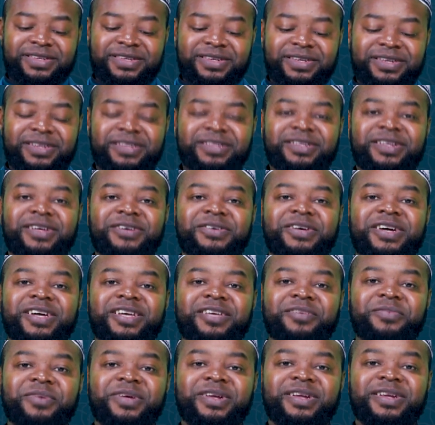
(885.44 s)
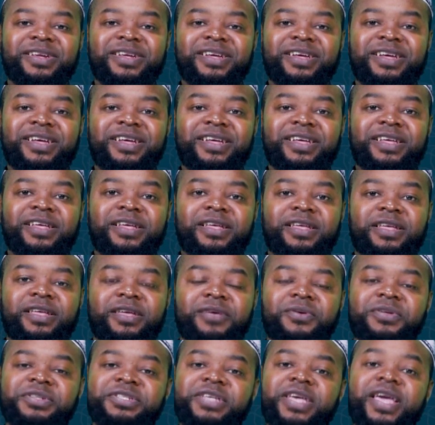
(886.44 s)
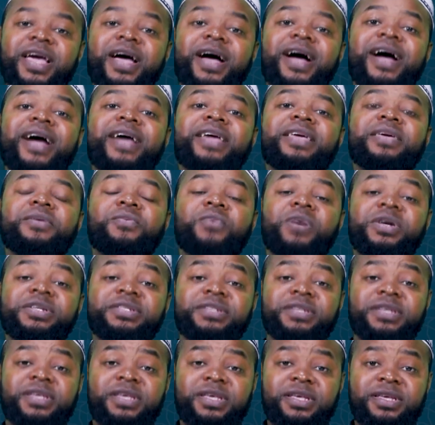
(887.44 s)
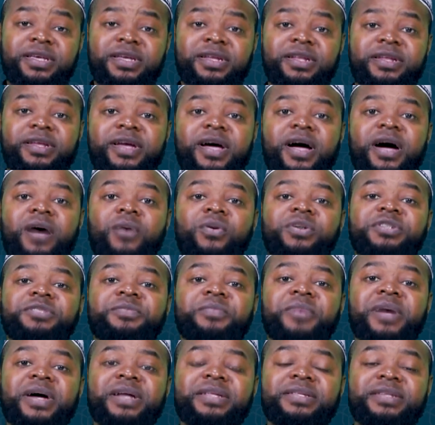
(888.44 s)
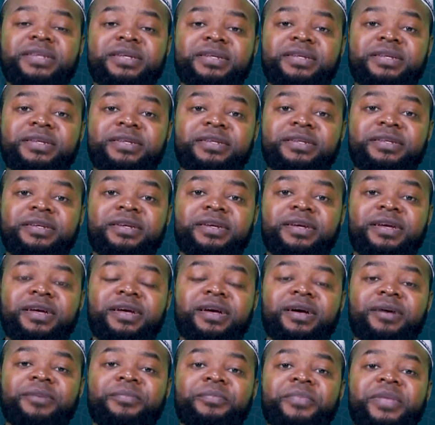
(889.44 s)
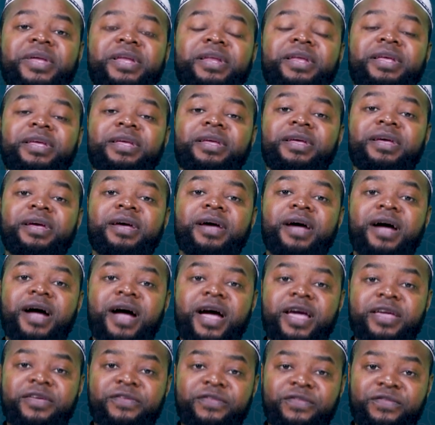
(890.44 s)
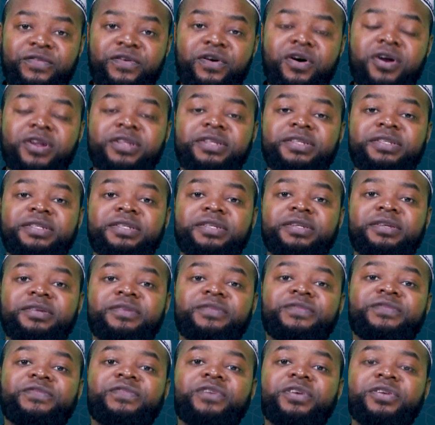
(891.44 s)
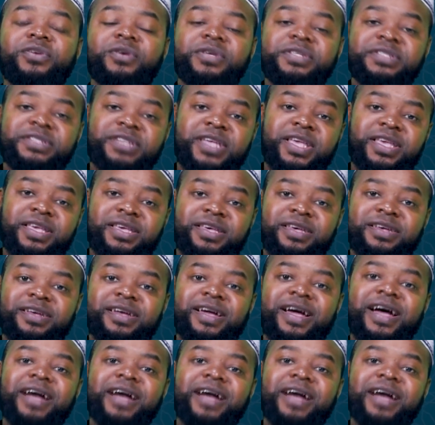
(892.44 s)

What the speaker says: Allahu Akbar. He will say, I was killed, I was martyred, meaning I fought for your sake.